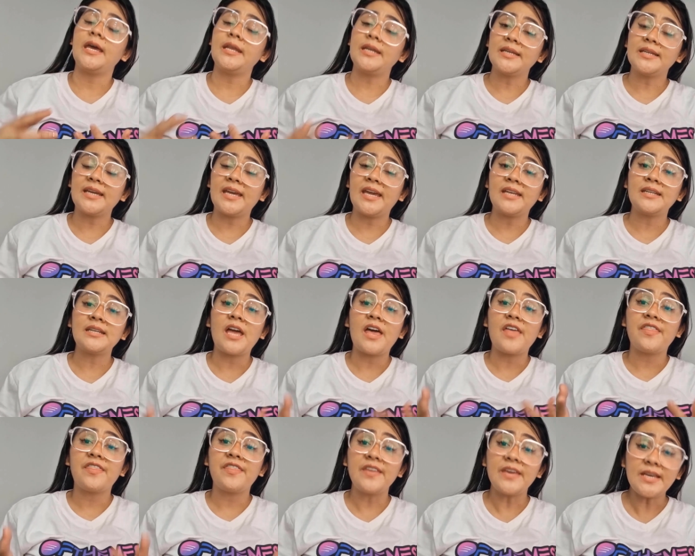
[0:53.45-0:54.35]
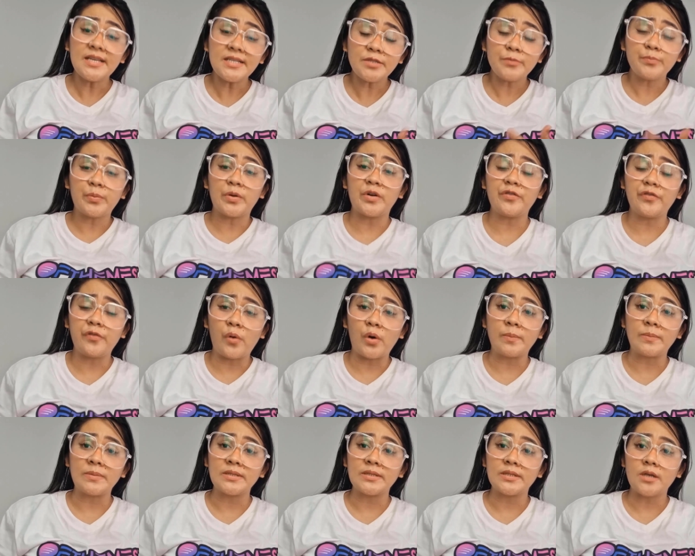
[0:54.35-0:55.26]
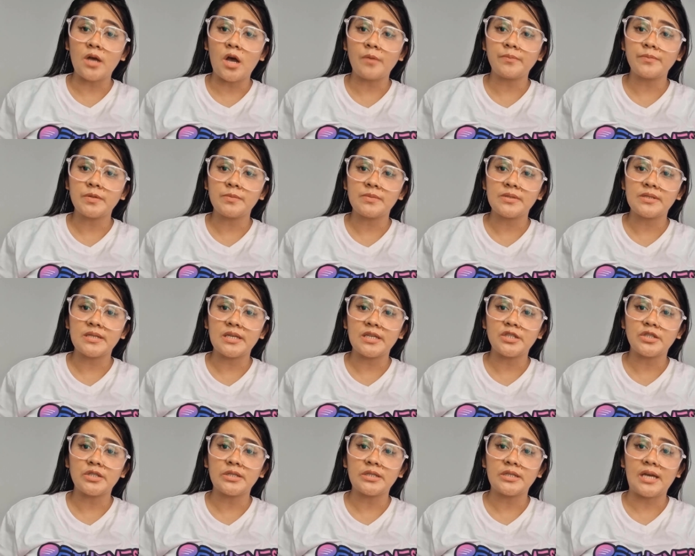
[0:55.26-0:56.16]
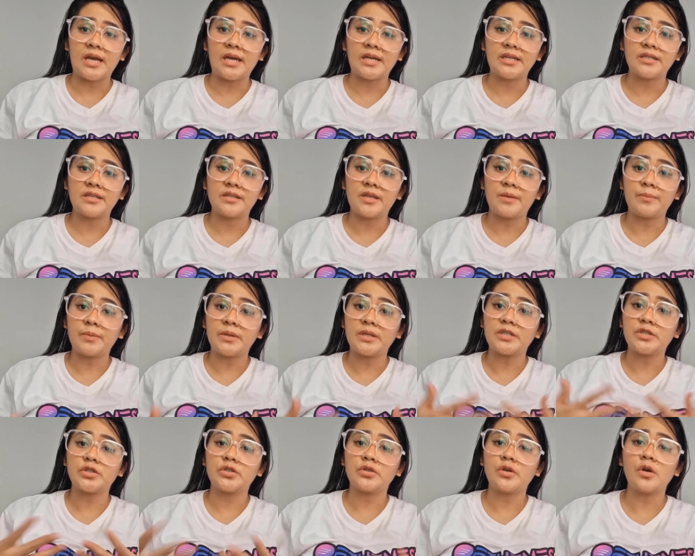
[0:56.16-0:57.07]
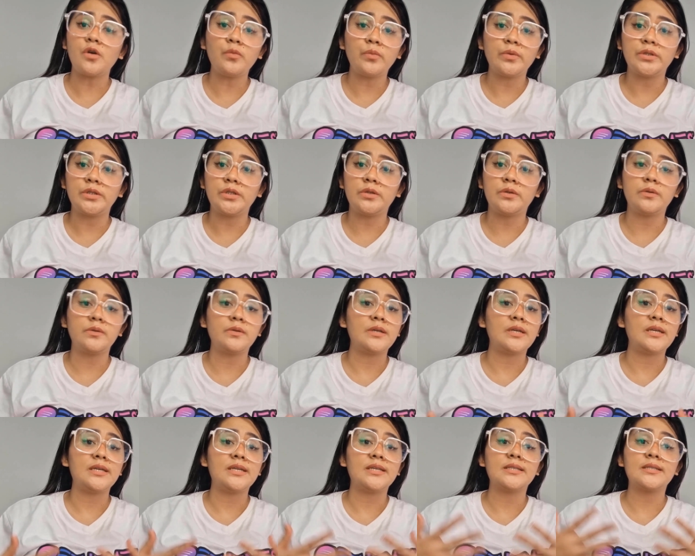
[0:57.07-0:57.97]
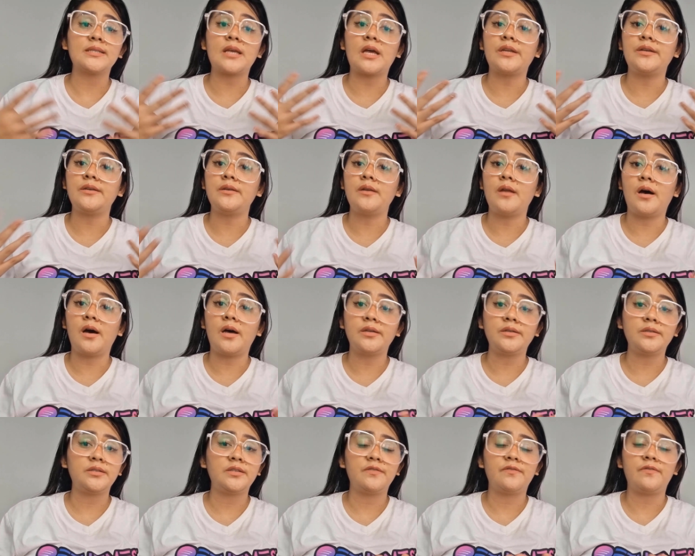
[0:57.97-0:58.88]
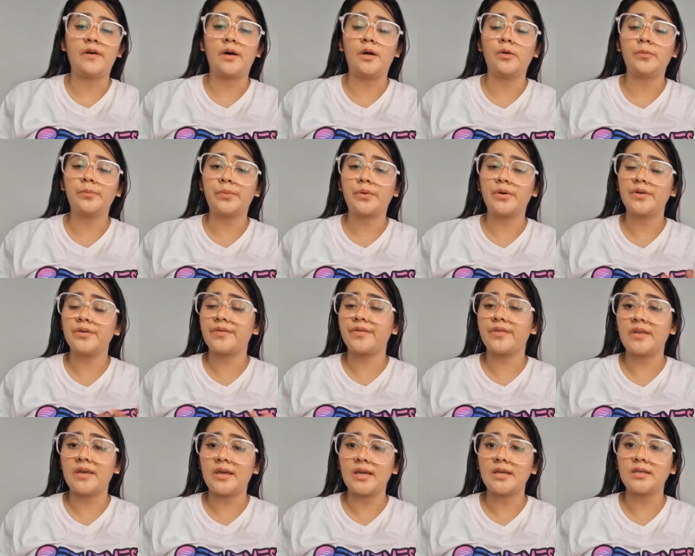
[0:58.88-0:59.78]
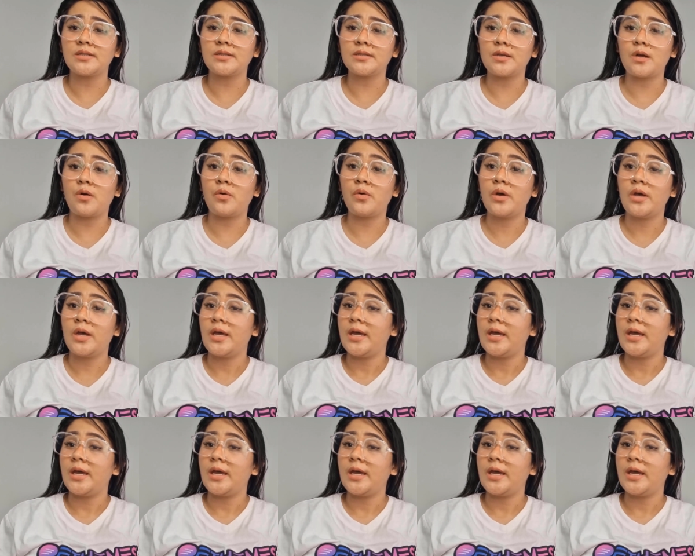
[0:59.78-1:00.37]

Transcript: And again, this performance optimization guide that I'm going to show with you is a non-developer thing. So